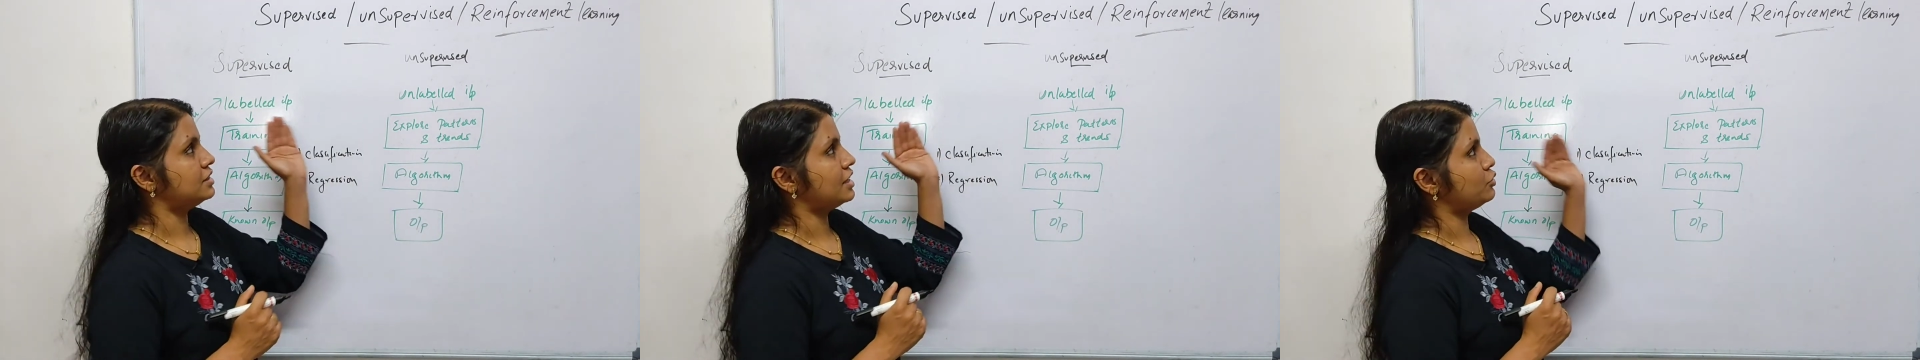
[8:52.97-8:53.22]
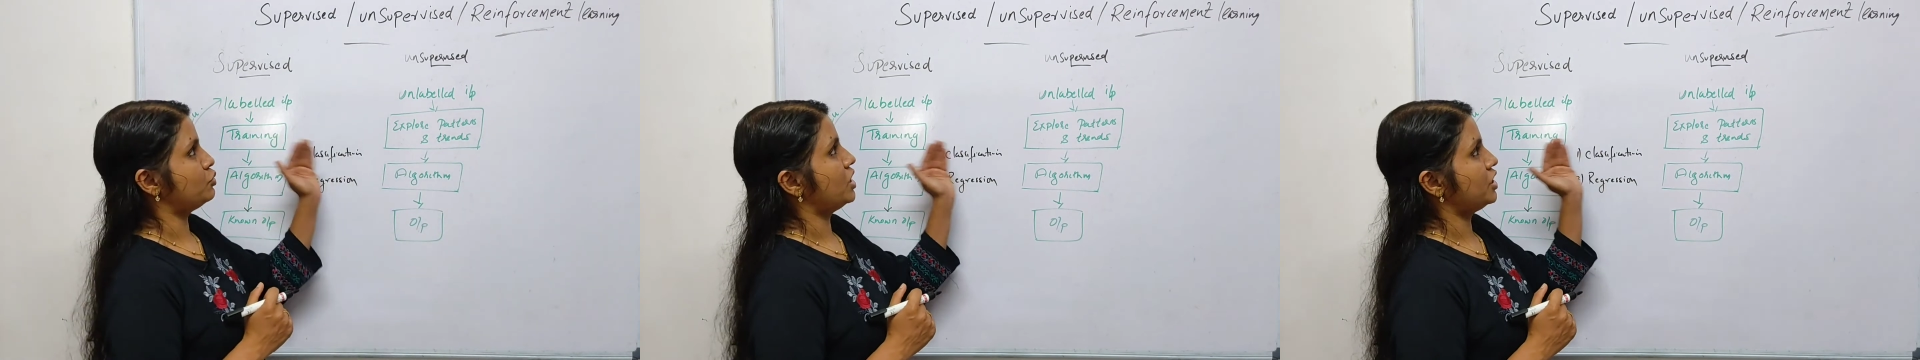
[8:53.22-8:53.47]

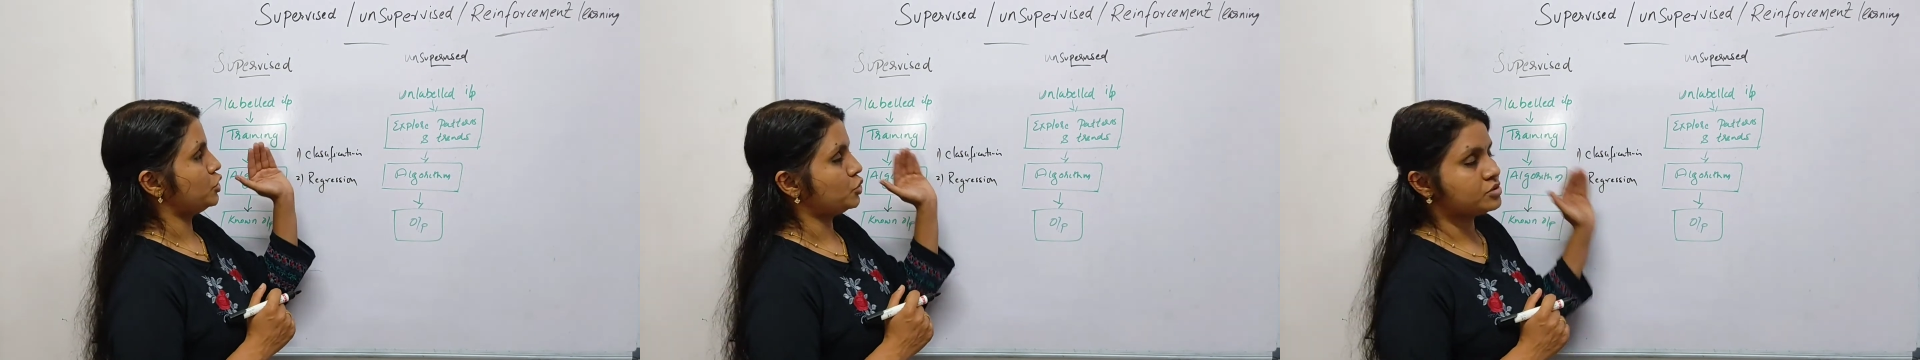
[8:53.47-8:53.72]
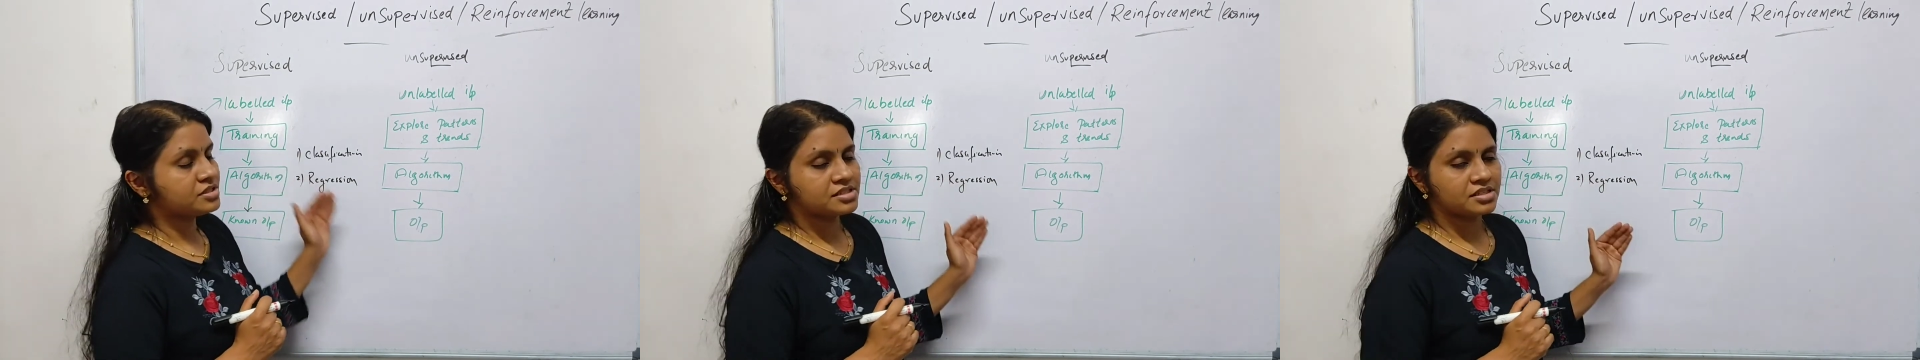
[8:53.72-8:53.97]
that we are
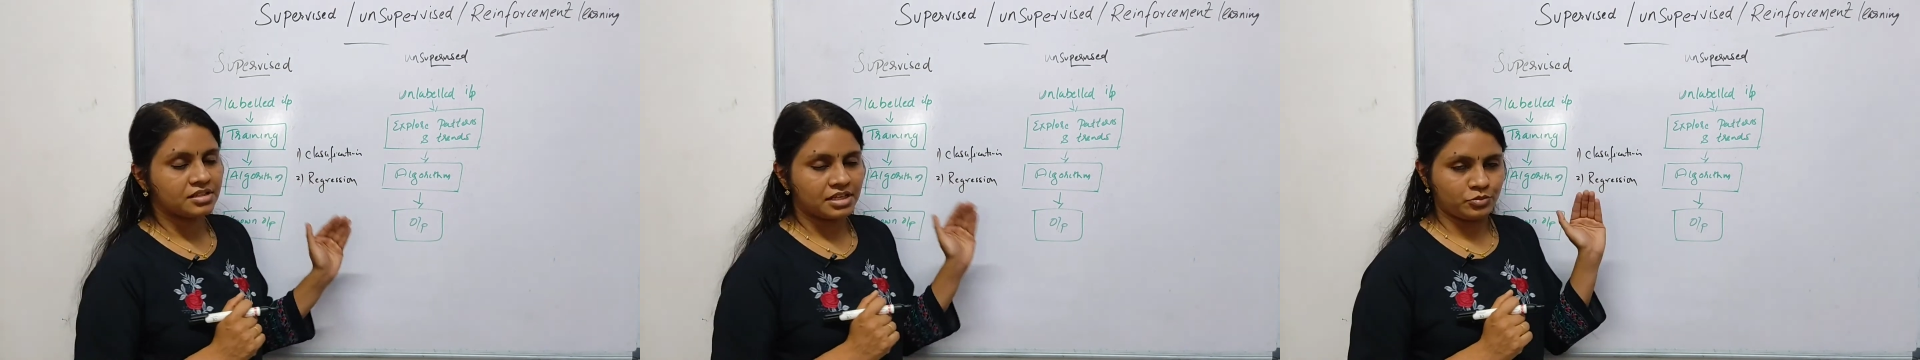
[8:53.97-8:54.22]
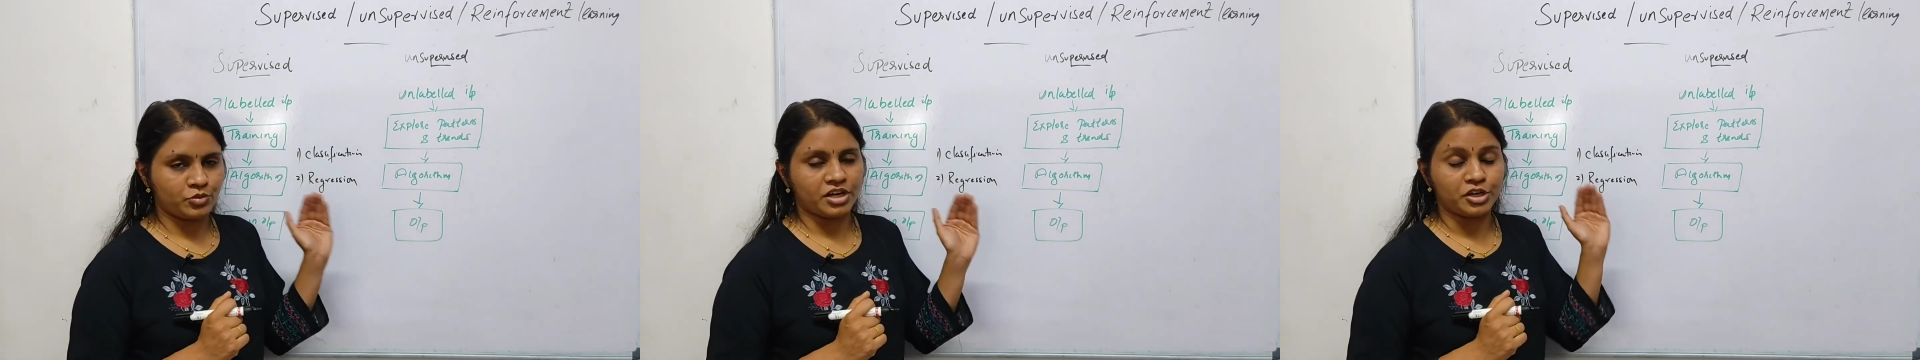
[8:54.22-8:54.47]

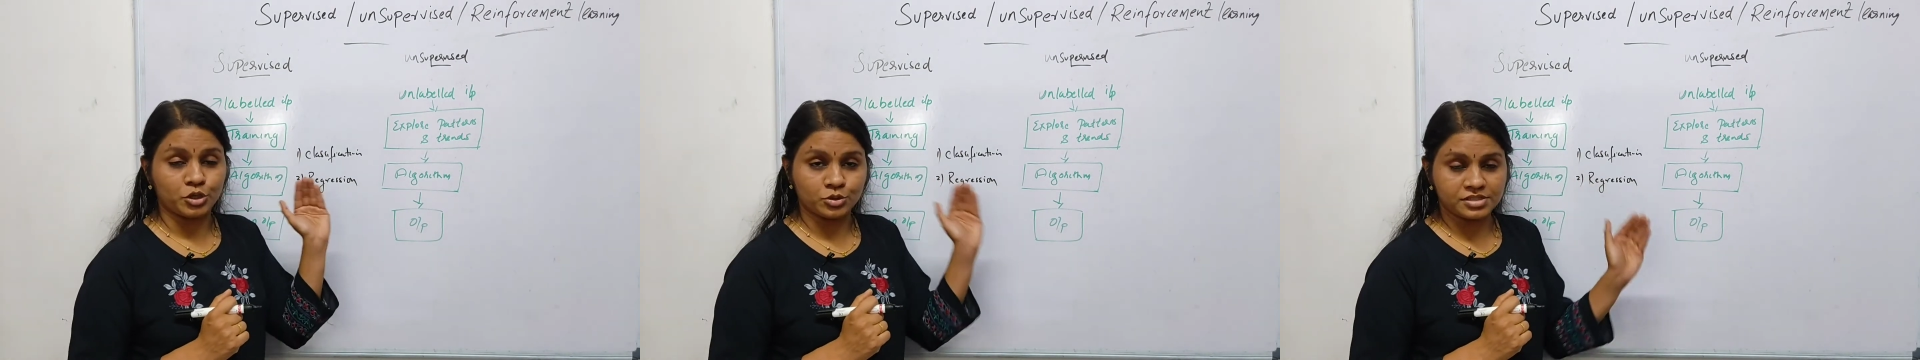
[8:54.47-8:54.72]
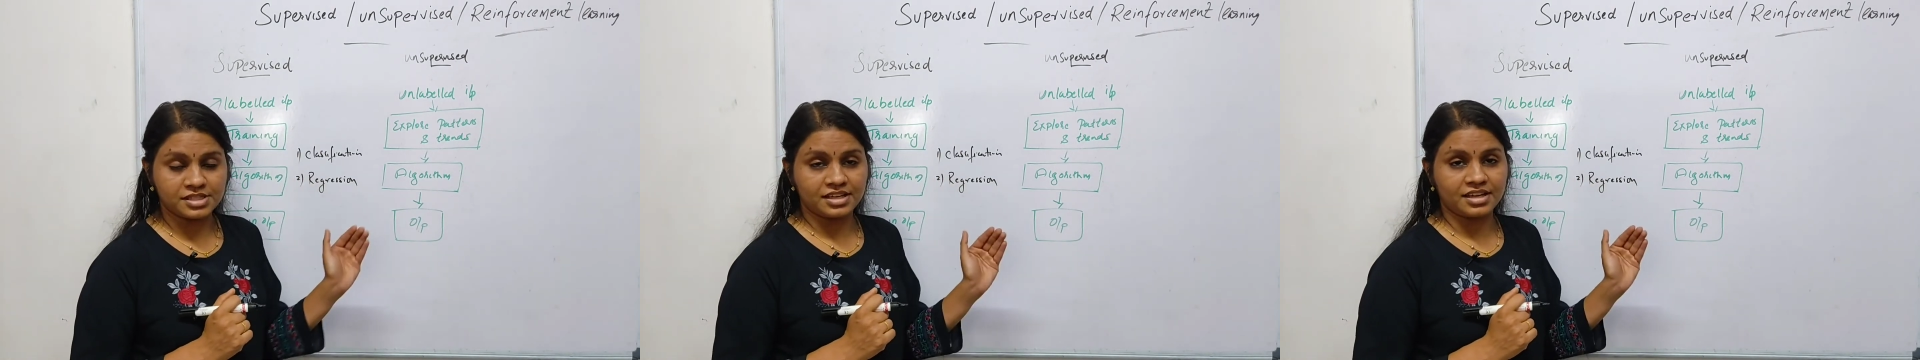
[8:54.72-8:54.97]

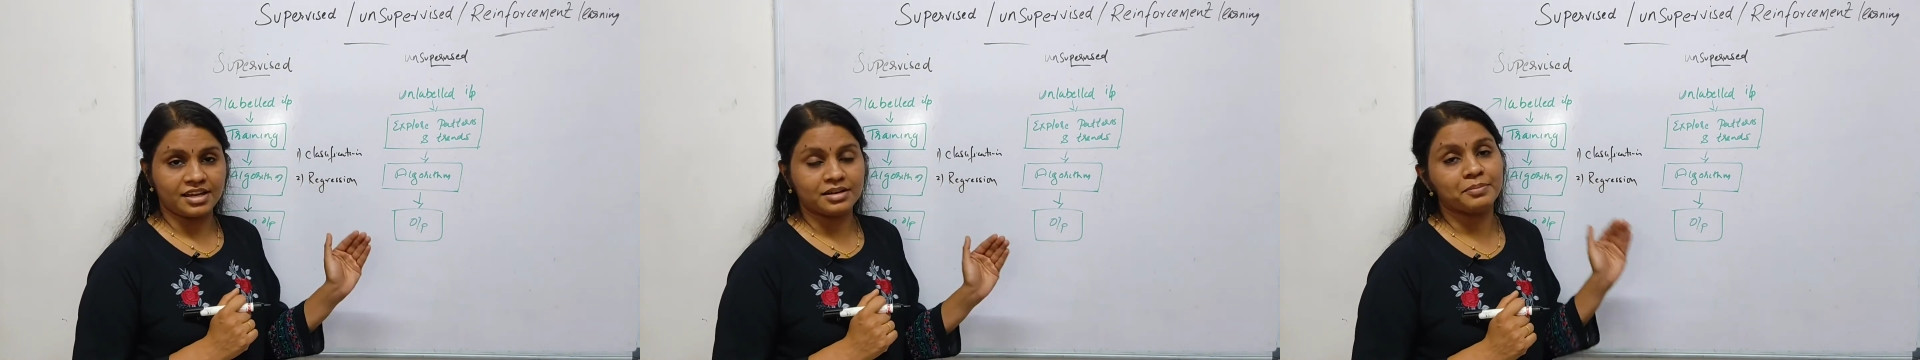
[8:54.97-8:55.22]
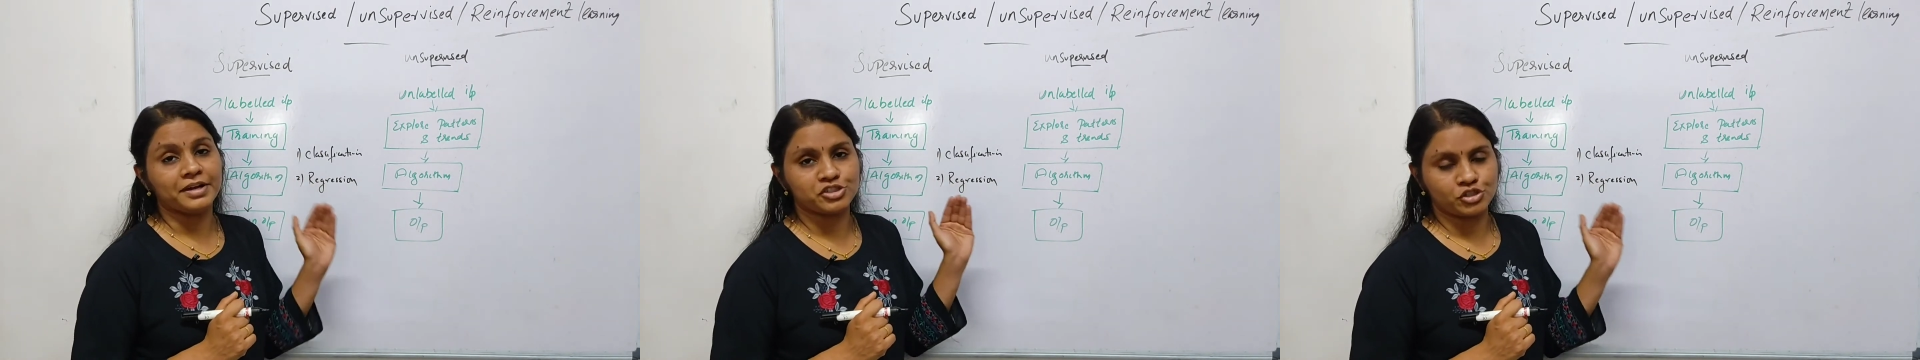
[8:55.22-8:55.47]
using
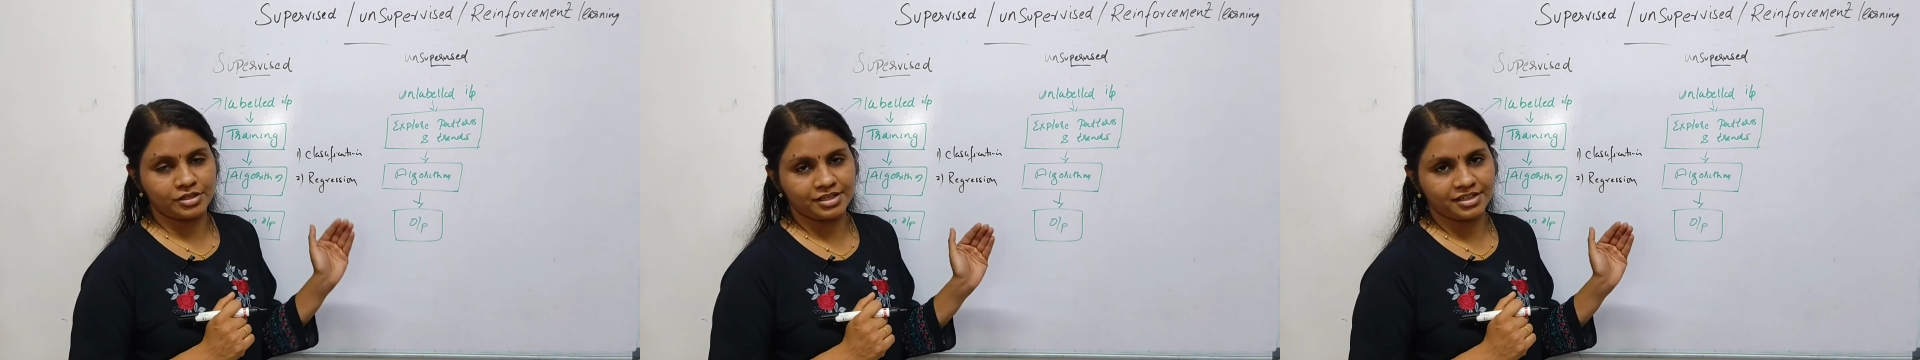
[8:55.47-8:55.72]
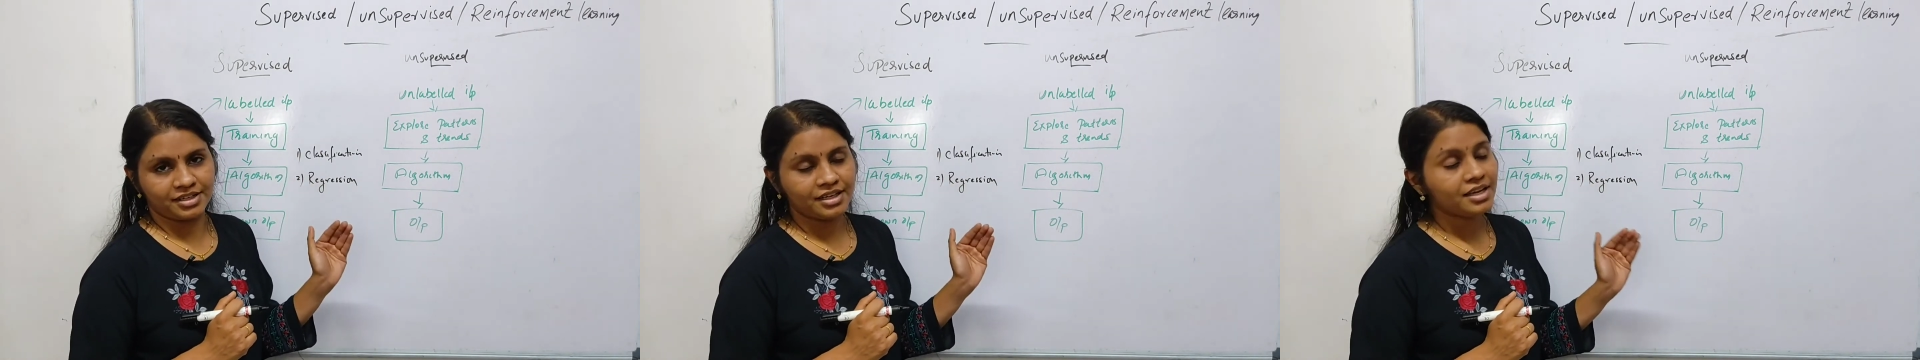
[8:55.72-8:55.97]
in machine
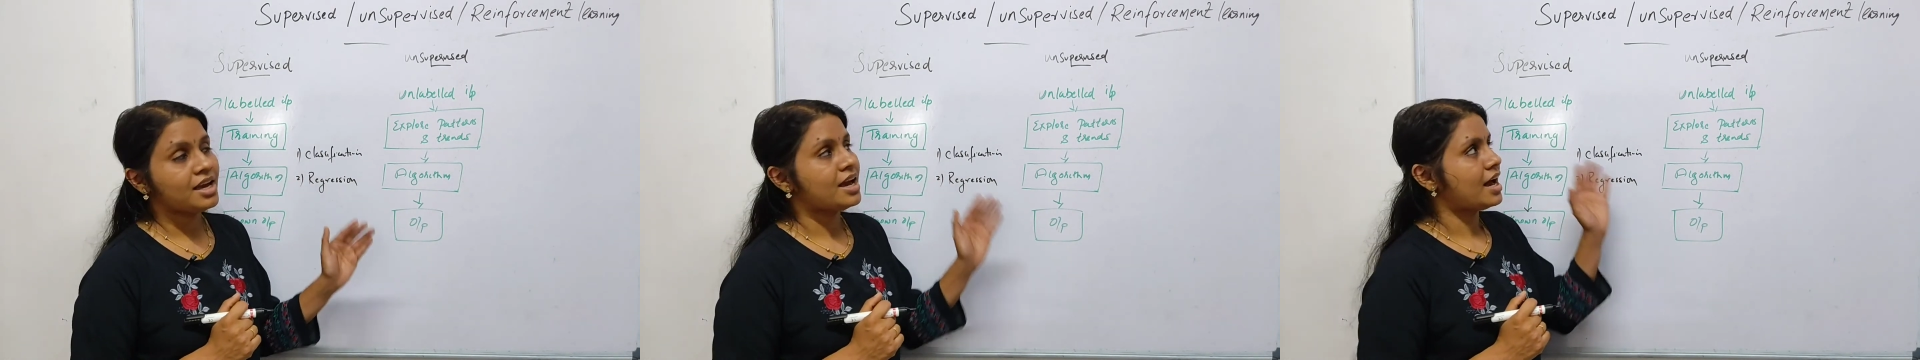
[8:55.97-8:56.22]
learning,